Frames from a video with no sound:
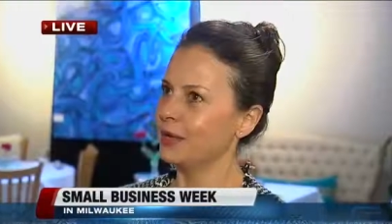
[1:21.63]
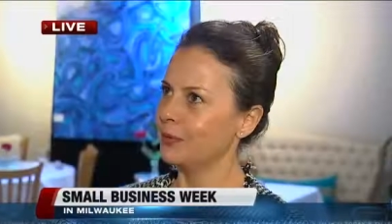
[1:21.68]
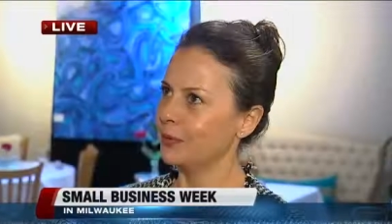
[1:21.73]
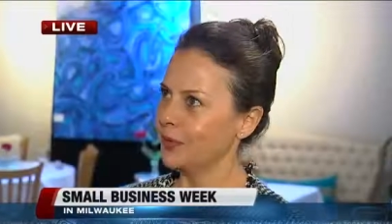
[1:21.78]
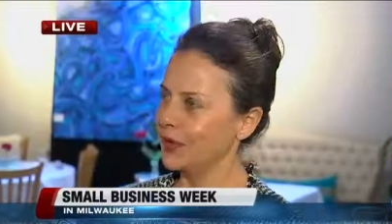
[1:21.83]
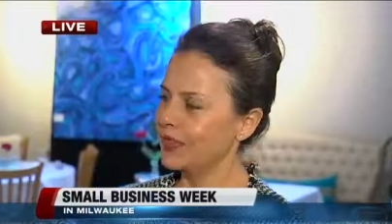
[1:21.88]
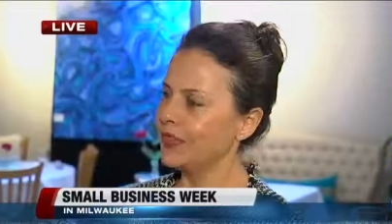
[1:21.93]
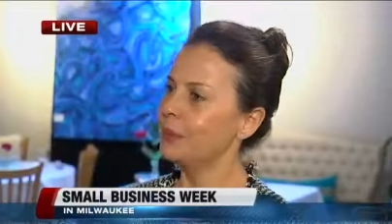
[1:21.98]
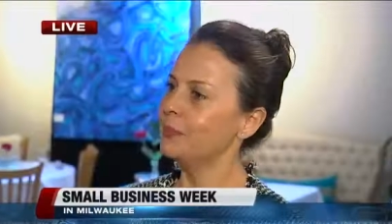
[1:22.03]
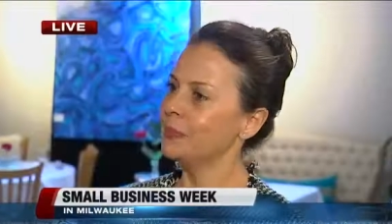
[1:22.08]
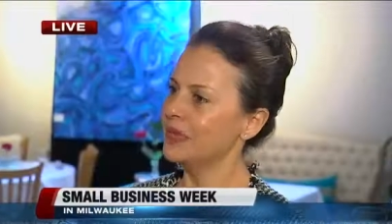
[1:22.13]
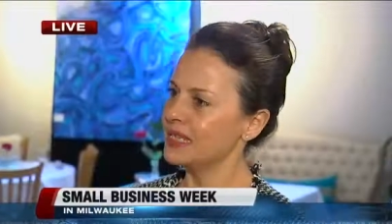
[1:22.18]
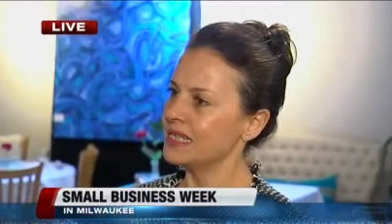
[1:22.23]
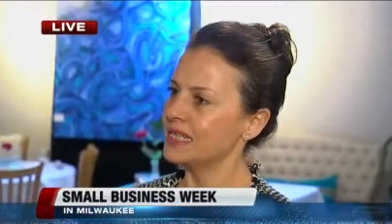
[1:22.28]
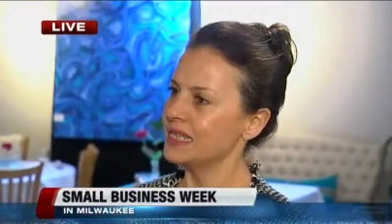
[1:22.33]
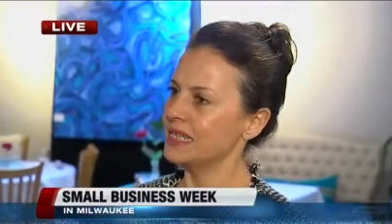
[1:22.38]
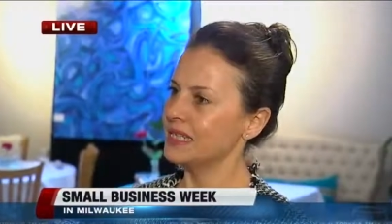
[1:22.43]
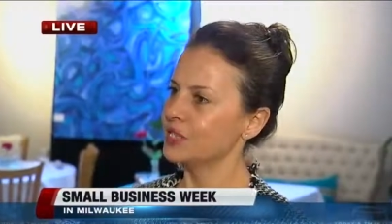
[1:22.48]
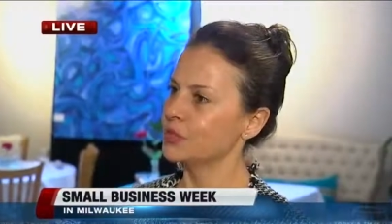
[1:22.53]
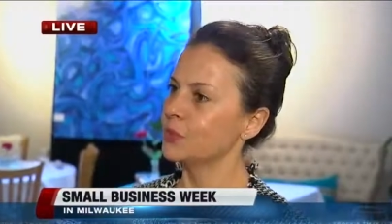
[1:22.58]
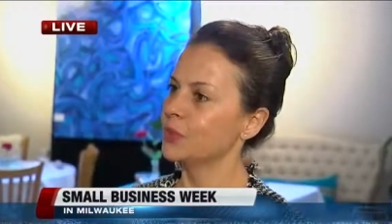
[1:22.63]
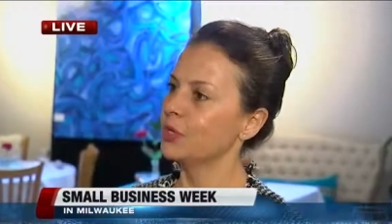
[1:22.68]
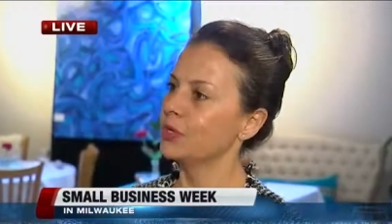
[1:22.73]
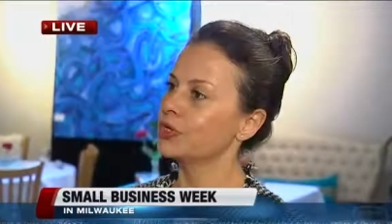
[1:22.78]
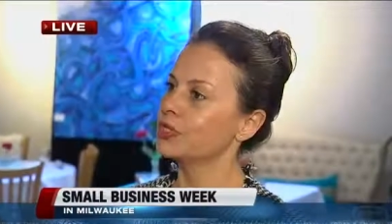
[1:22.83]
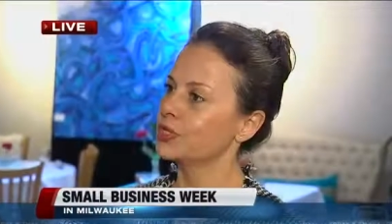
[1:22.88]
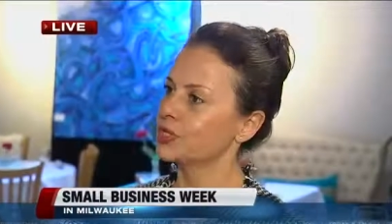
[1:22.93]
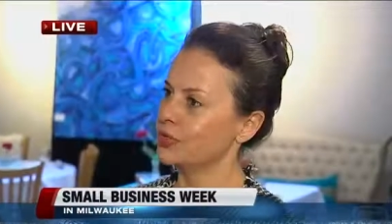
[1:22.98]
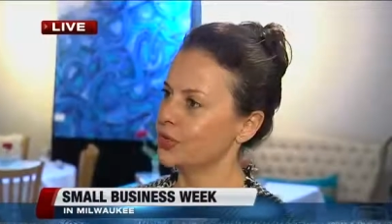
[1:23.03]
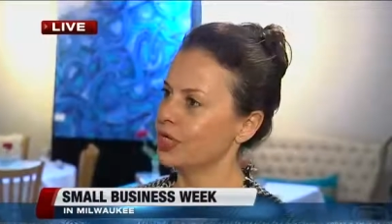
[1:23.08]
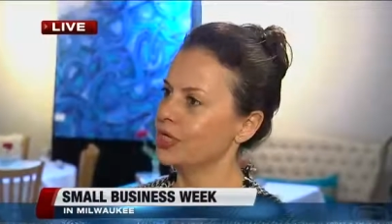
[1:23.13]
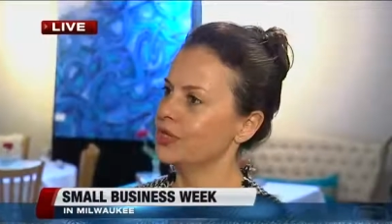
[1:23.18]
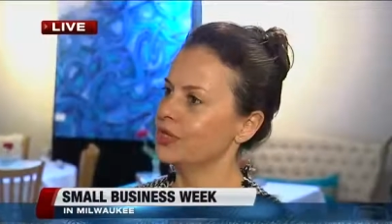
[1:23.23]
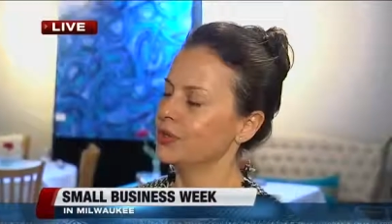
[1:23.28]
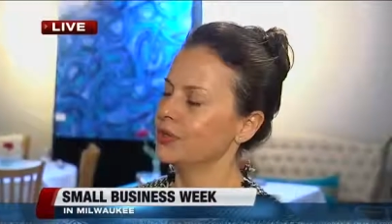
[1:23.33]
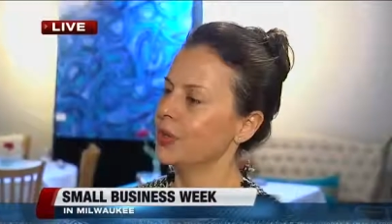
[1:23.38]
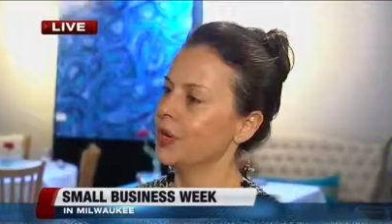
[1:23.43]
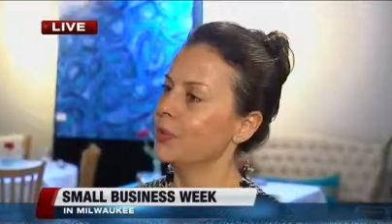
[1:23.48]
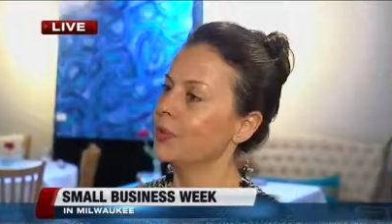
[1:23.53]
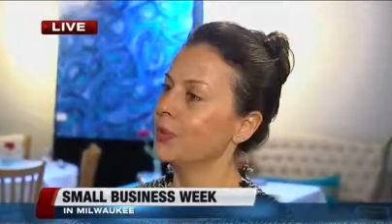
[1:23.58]
with the business, we also try
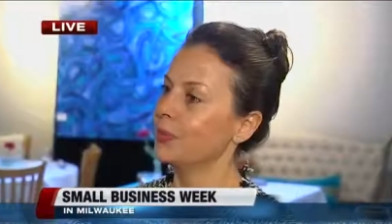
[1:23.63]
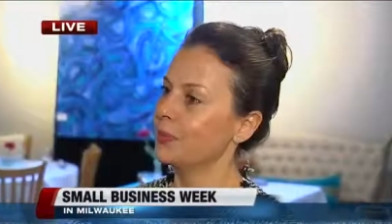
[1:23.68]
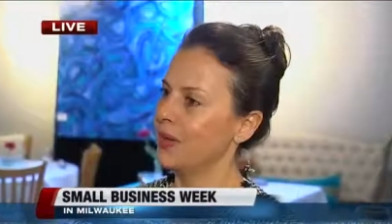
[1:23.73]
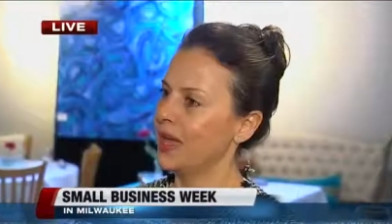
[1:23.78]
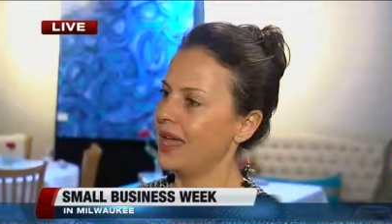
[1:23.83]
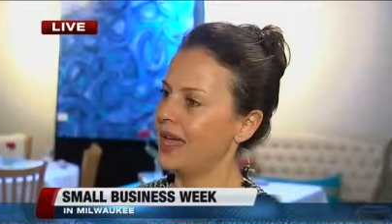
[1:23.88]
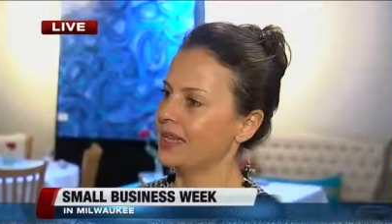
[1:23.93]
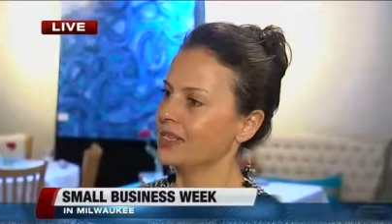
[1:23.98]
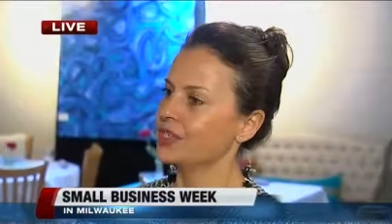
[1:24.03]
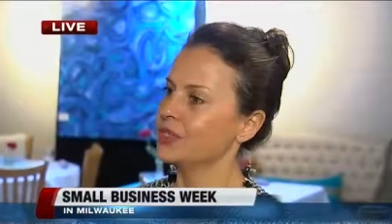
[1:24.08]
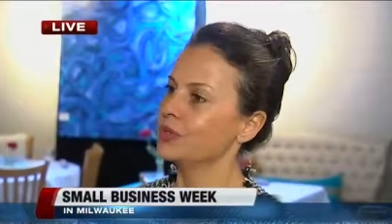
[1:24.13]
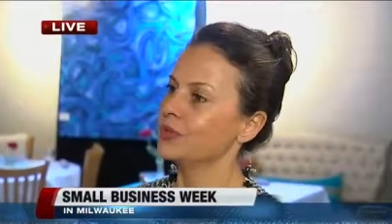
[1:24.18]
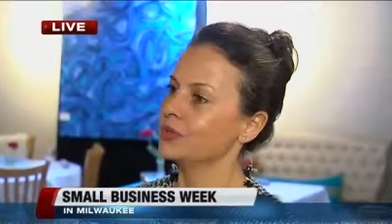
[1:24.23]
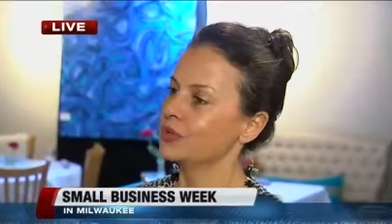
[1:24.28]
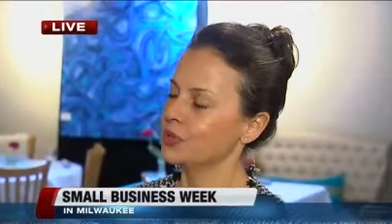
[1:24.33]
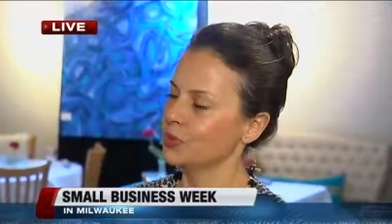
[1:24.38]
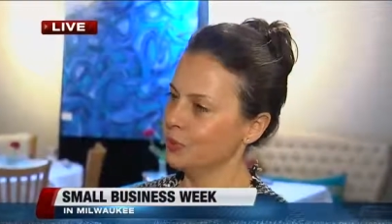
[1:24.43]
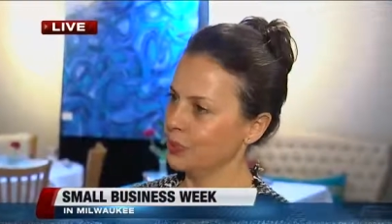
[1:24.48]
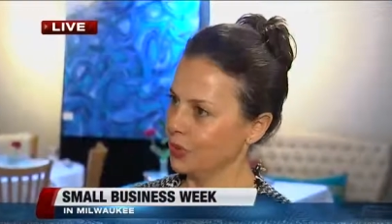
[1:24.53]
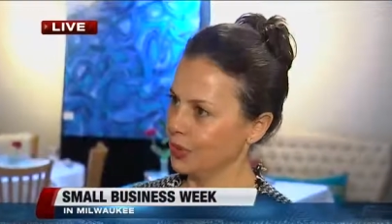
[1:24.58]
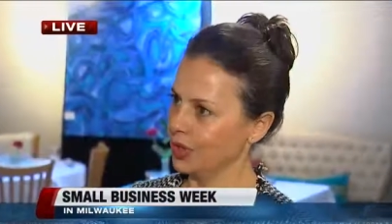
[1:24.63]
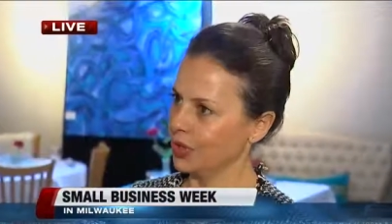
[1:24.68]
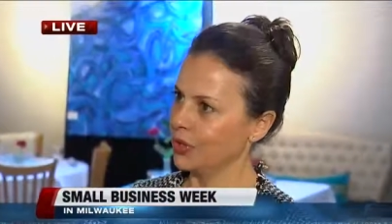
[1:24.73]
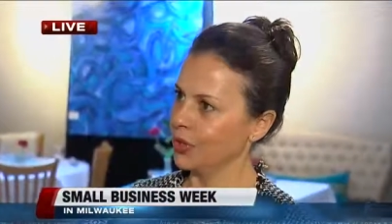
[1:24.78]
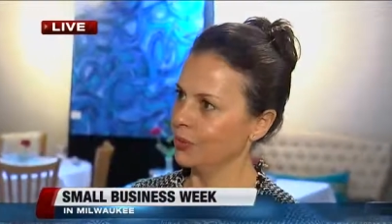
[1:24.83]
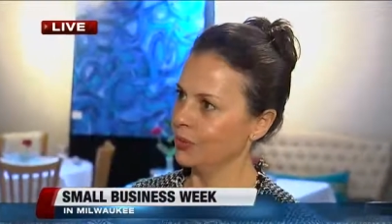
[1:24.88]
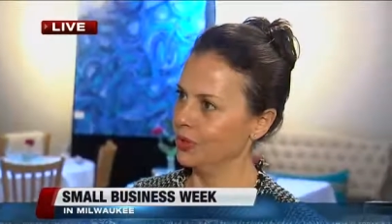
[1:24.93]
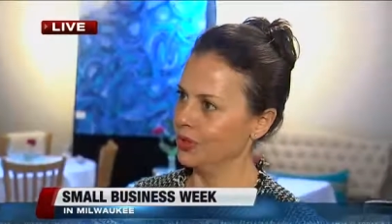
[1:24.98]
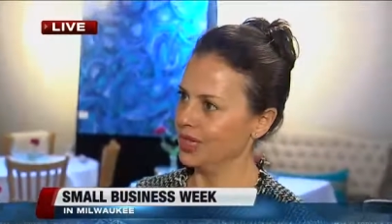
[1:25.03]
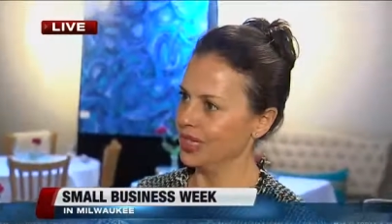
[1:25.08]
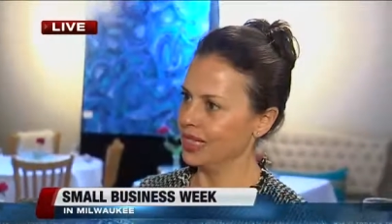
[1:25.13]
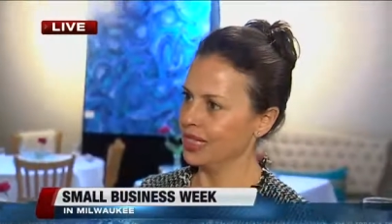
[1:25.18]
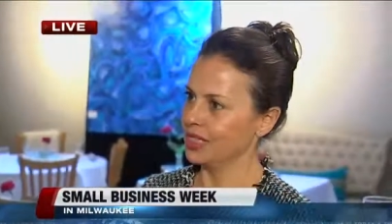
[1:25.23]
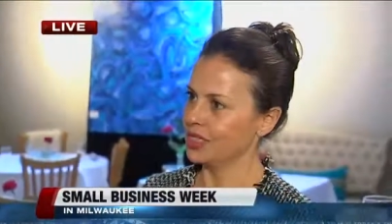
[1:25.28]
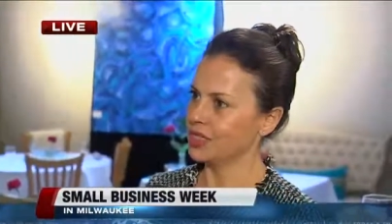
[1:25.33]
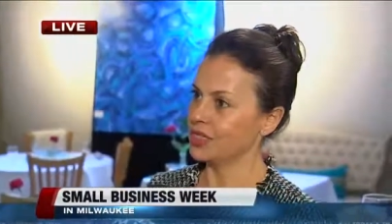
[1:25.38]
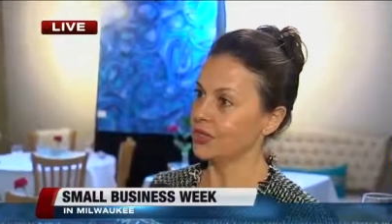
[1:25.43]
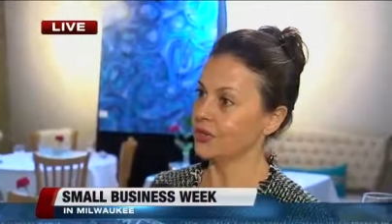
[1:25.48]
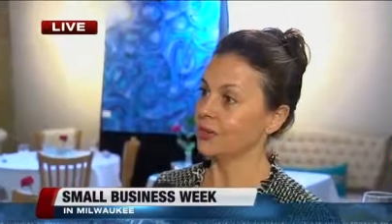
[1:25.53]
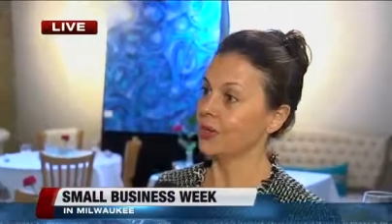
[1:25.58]
to do our best to support the
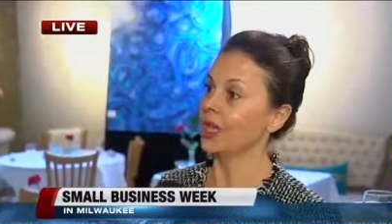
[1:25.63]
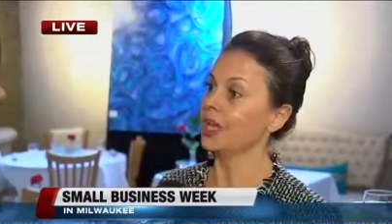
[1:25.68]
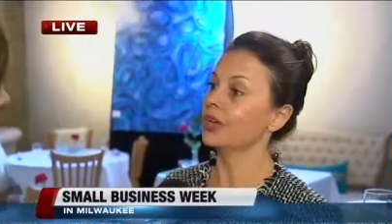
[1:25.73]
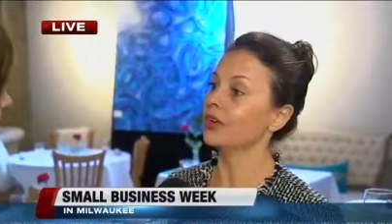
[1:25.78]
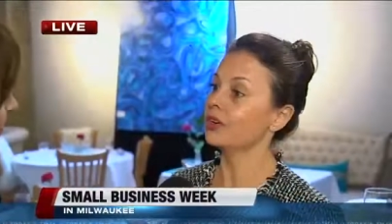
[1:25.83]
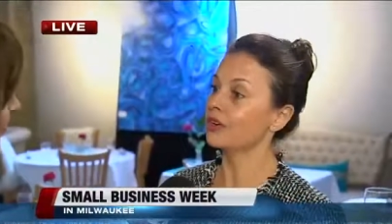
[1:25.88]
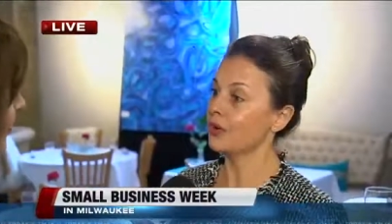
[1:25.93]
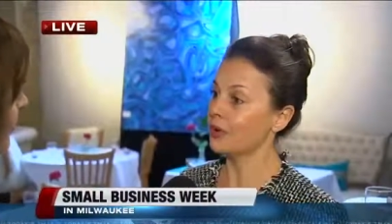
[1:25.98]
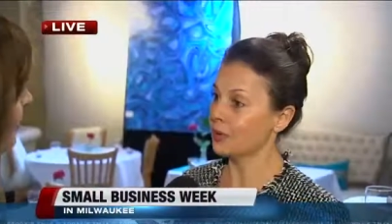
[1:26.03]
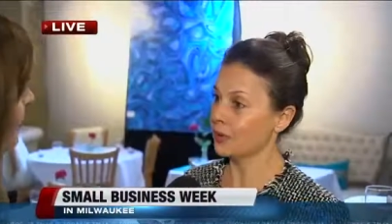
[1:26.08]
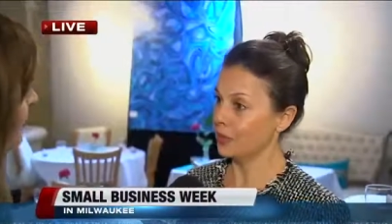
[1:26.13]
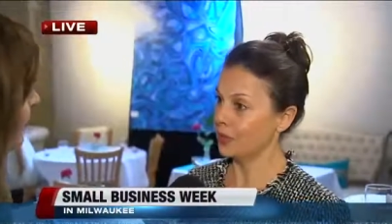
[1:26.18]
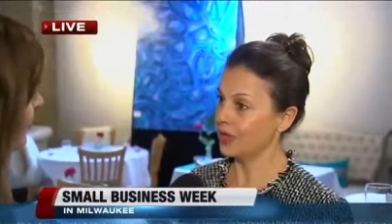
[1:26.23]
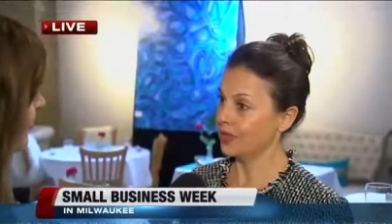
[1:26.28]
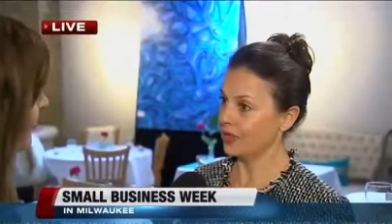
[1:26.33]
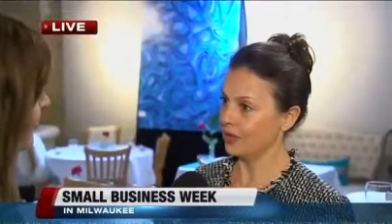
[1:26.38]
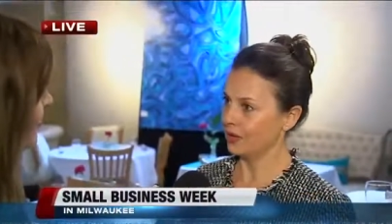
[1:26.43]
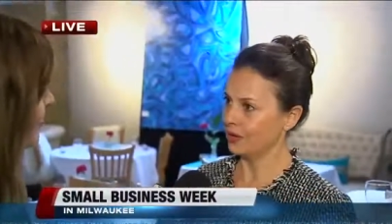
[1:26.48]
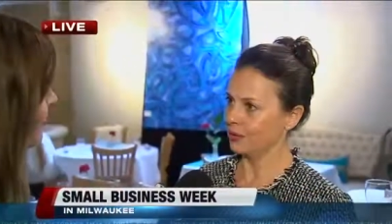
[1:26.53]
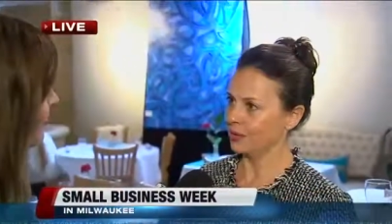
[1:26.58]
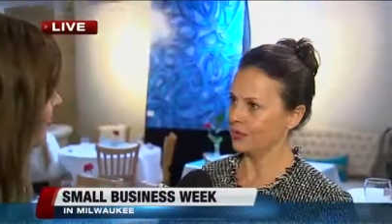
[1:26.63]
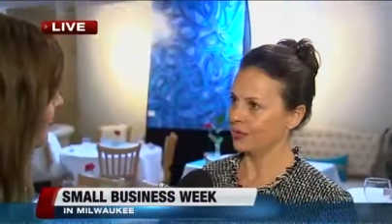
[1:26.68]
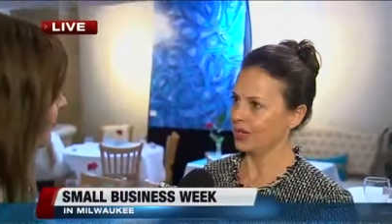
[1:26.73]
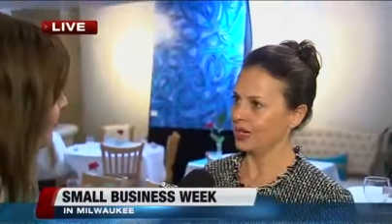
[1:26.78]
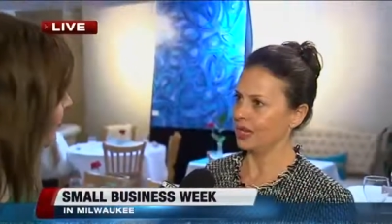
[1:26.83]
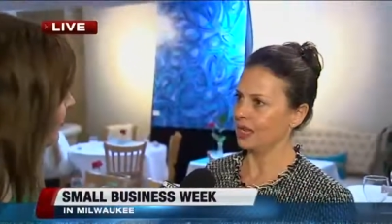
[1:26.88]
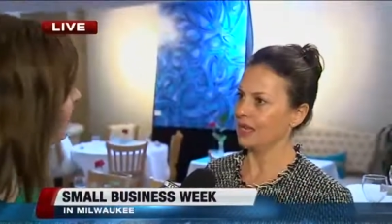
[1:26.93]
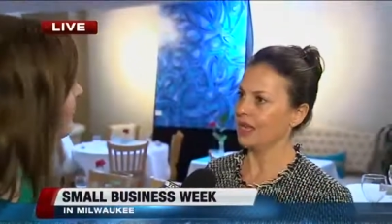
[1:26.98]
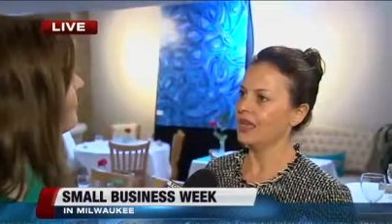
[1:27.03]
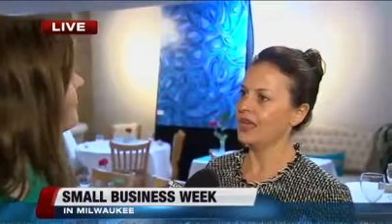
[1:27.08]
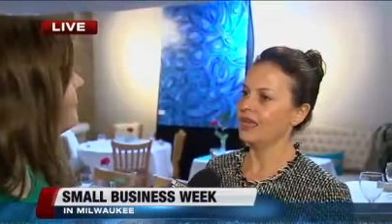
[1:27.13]
community too and grow with the community.